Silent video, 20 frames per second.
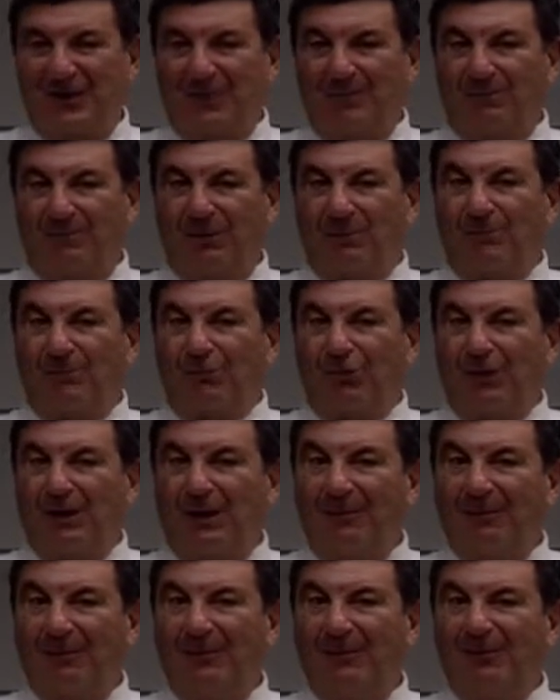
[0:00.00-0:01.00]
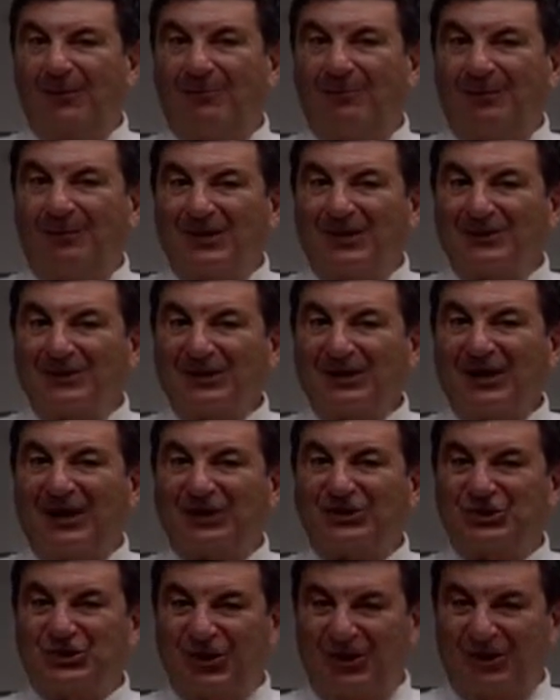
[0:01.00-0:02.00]
but probably the best thing i
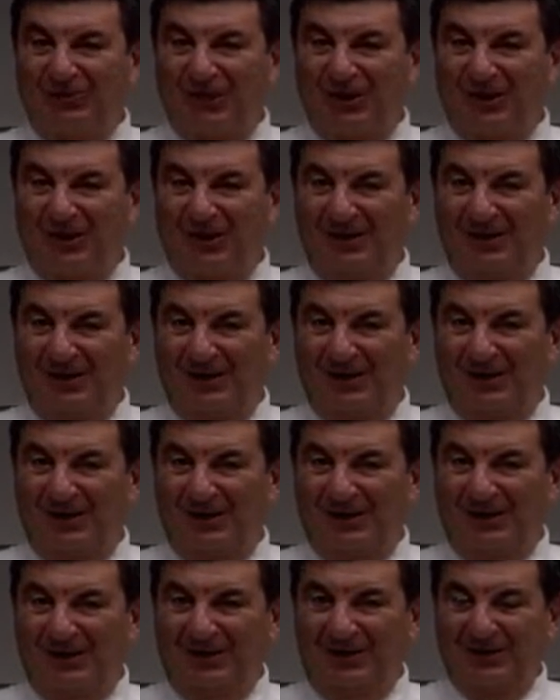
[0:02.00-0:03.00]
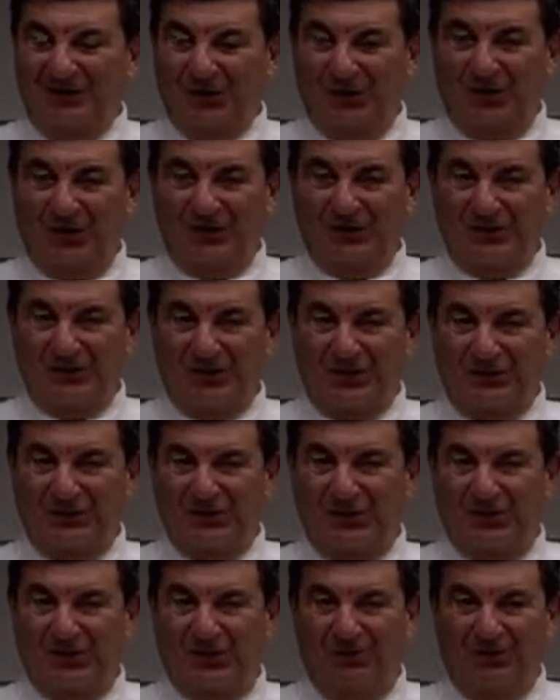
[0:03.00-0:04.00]
chair right now is an organization
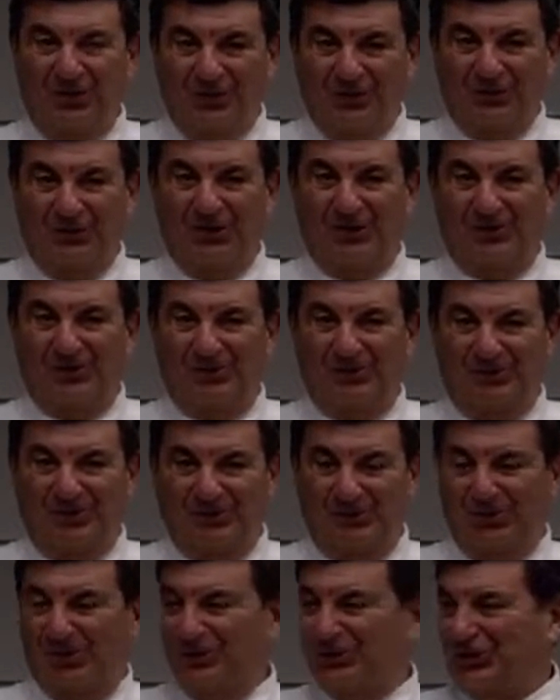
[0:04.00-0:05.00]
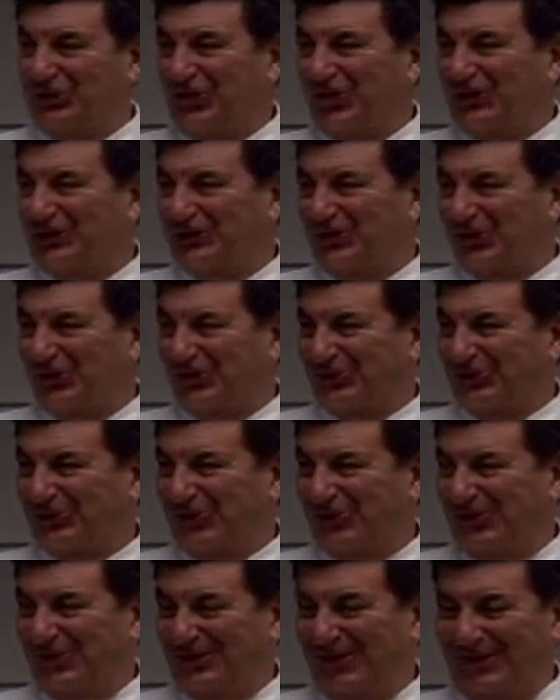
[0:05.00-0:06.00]
called nojo new orleans jazz
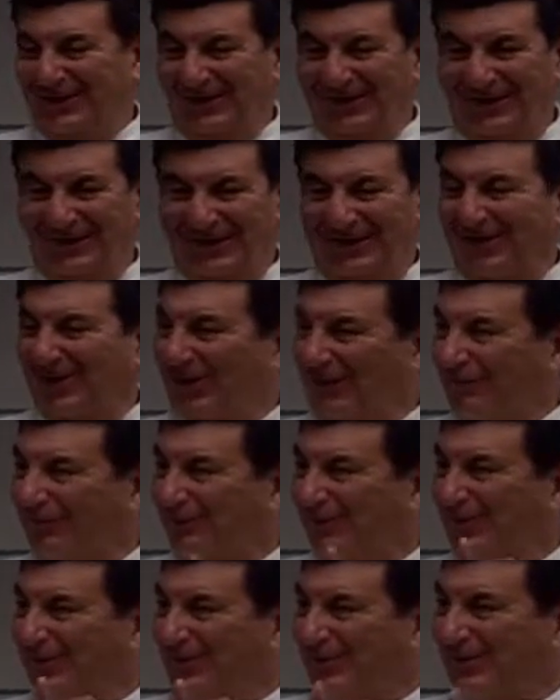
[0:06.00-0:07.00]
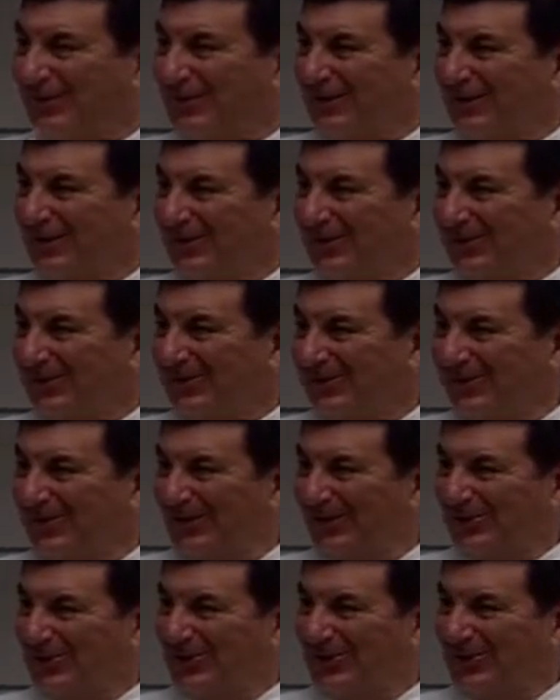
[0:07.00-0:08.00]
orchestra and are they familiar with the
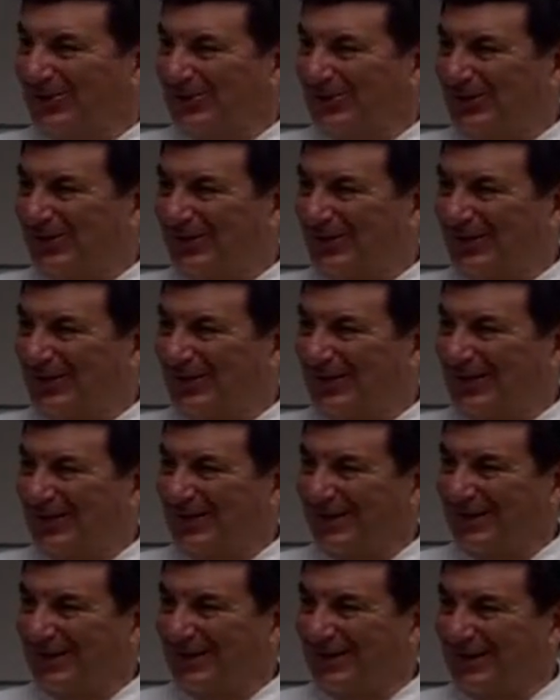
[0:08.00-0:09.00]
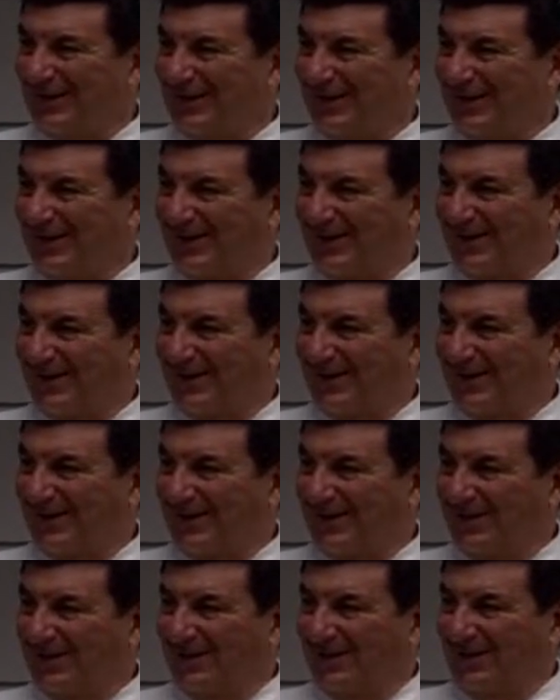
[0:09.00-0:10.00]
nojo i don't
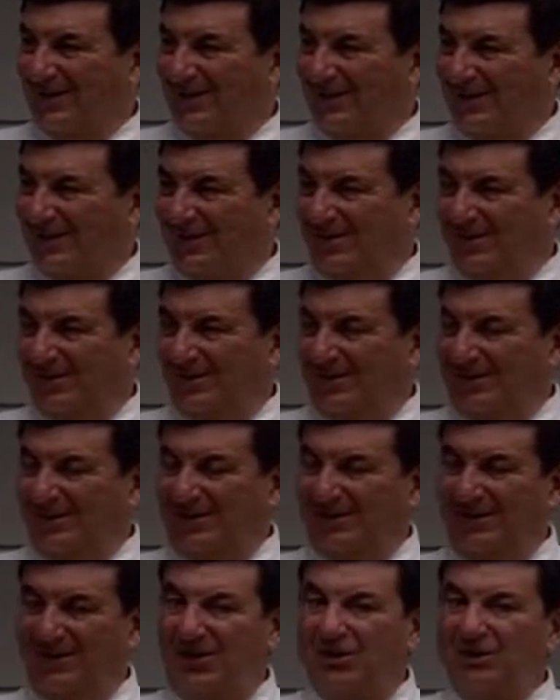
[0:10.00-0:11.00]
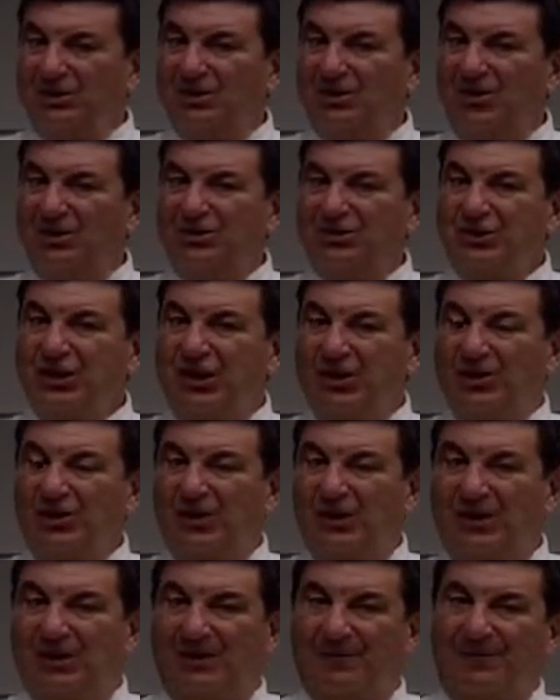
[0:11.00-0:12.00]
they should be but i don't think they yeah, no,
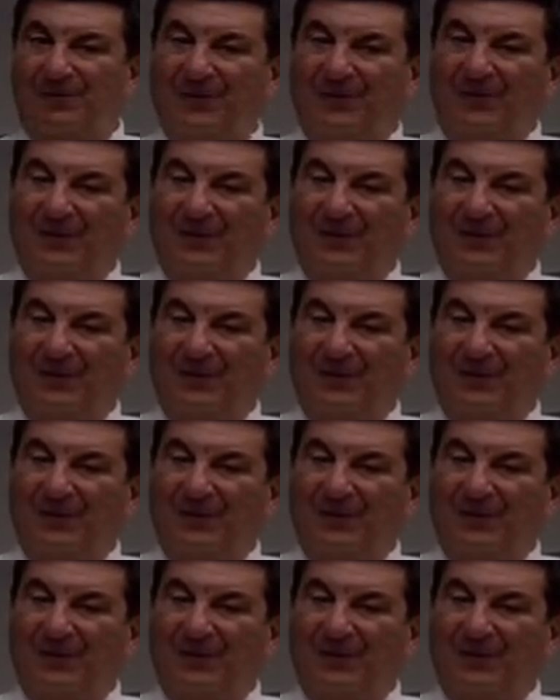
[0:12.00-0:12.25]
nojo um,